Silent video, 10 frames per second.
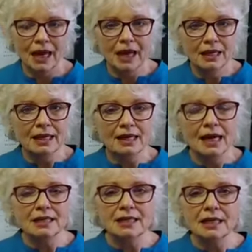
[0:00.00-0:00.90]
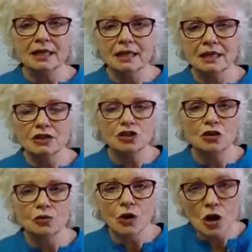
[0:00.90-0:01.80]
And the idea is to
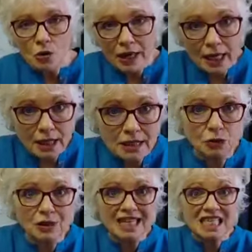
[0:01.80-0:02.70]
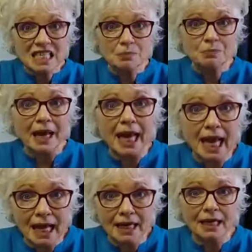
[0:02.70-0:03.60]
grow to
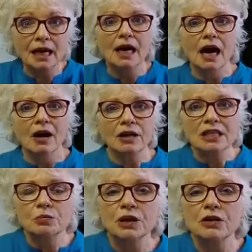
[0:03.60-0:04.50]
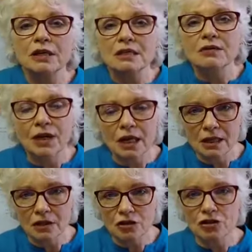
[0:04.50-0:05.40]
expand our experience of
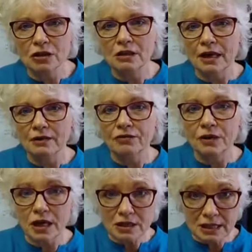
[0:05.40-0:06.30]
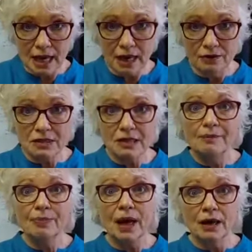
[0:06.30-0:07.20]
unconditional love for ourselves,
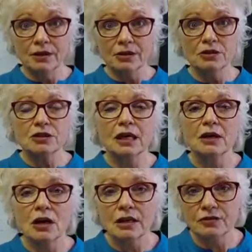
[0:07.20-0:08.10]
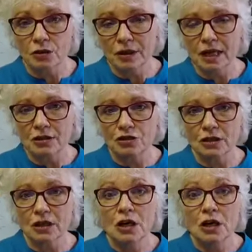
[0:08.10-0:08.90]
others, and all of creation.